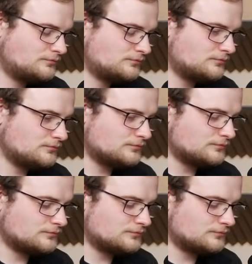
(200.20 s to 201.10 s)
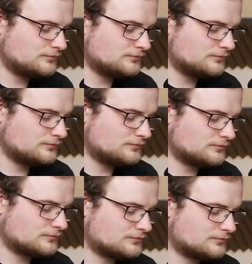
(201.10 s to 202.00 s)

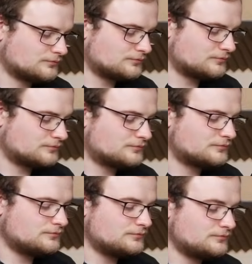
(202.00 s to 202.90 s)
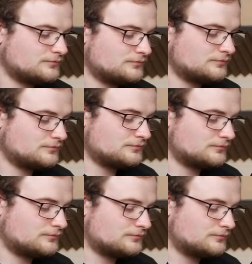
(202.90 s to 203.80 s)

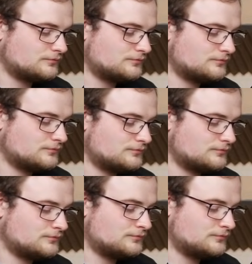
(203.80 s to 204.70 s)
(not speaking)